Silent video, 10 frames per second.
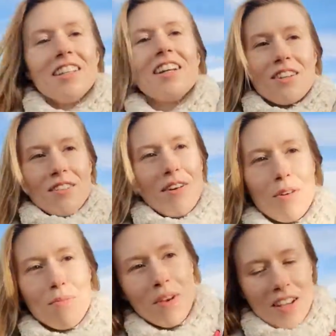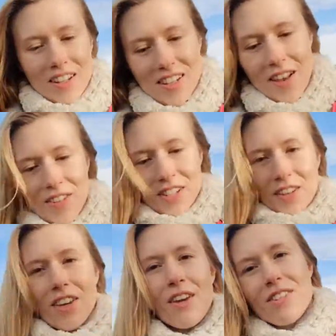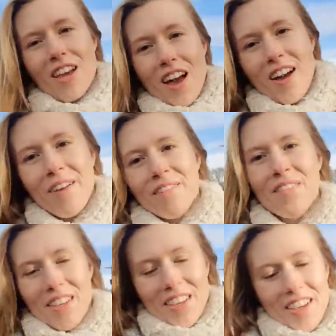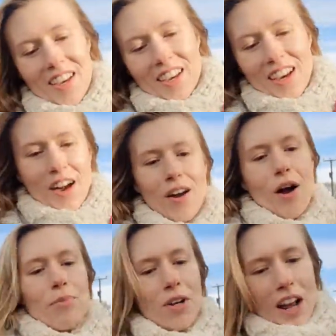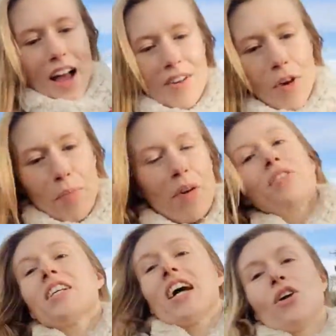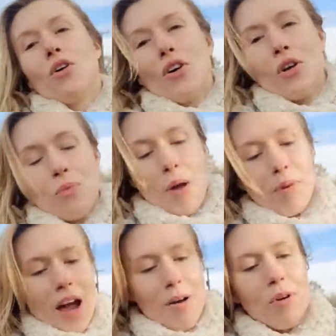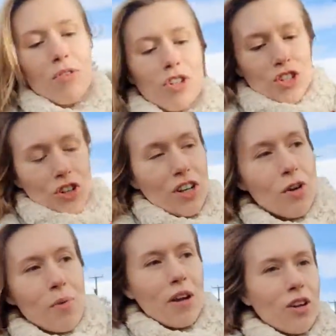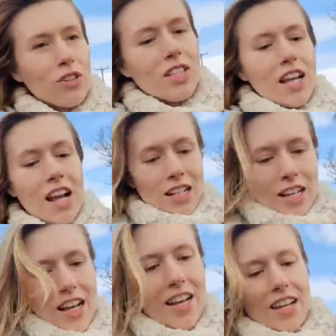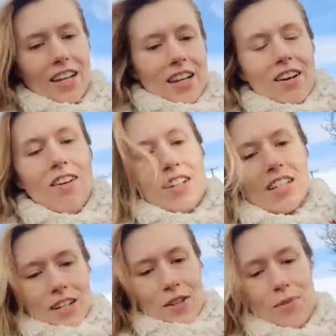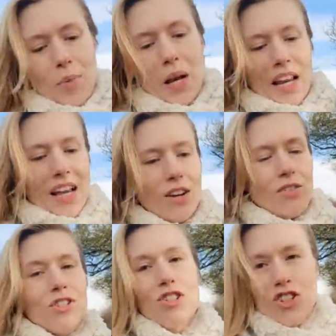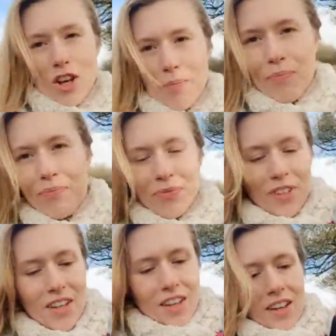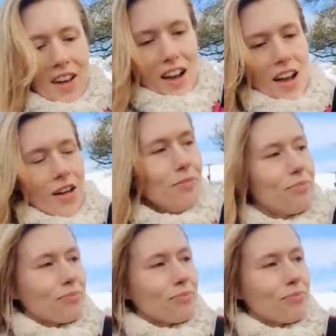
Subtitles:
They do love him, it is ever so cute. I'm gonna have a bit of a day on webcam. I've already shot a little bit of content actually. I had a little play after the gym. I